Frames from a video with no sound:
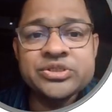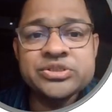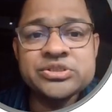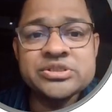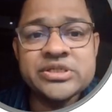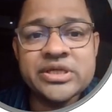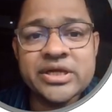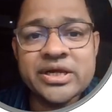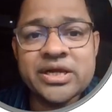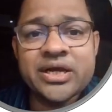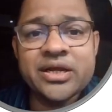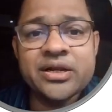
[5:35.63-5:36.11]

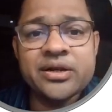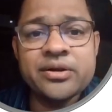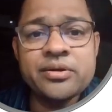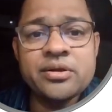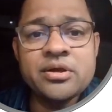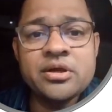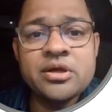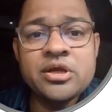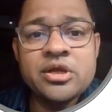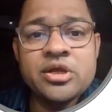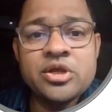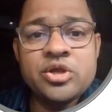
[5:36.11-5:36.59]

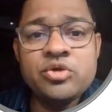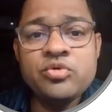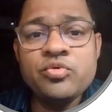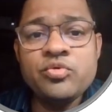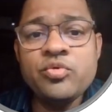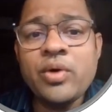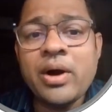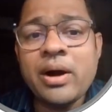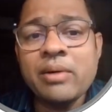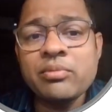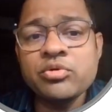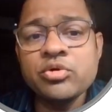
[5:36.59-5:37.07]
Second,
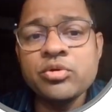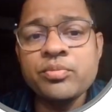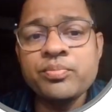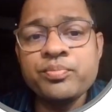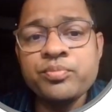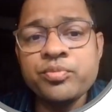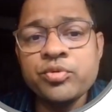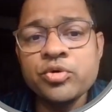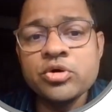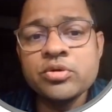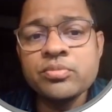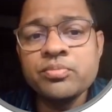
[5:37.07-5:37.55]
you have to
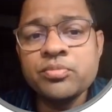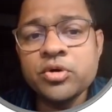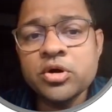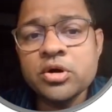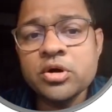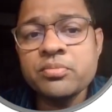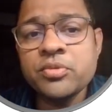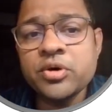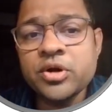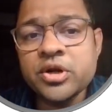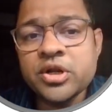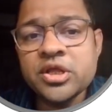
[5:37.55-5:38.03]
put
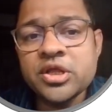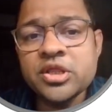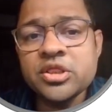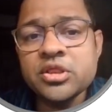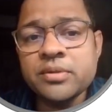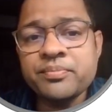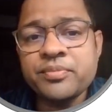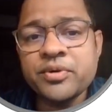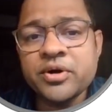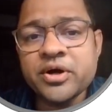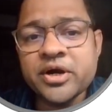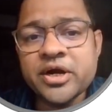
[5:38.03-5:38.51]
more money in
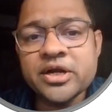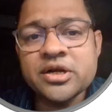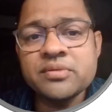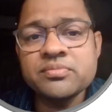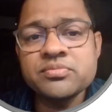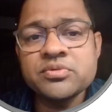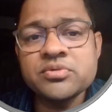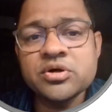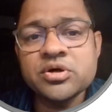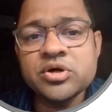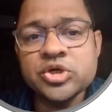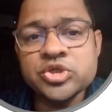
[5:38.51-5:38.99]
the pocket
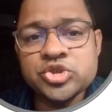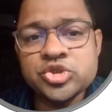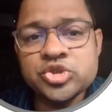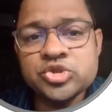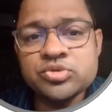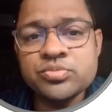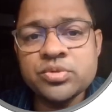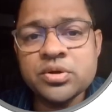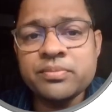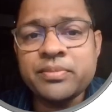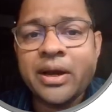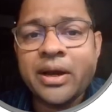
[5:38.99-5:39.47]
of the
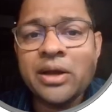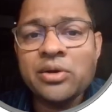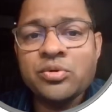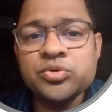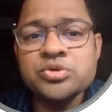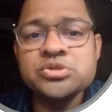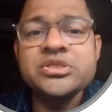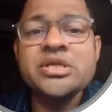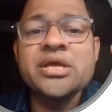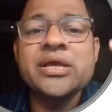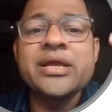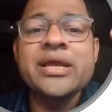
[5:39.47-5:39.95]
consumer by
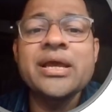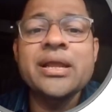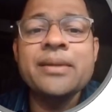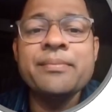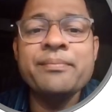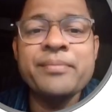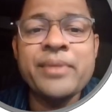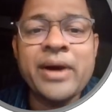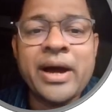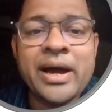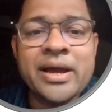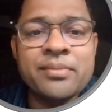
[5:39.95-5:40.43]
which they
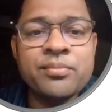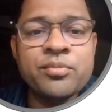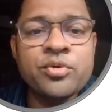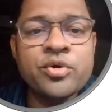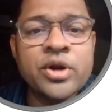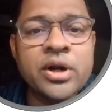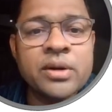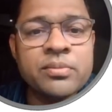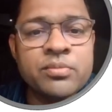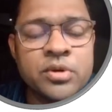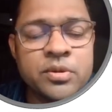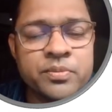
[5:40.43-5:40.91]
can buy
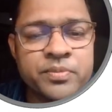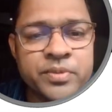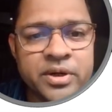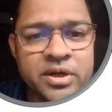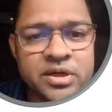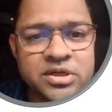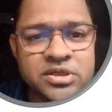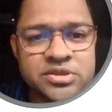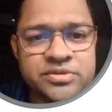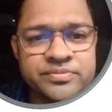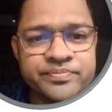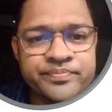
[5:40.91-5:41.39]
more and more
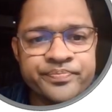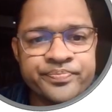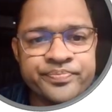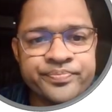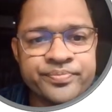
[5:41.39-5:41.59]
product.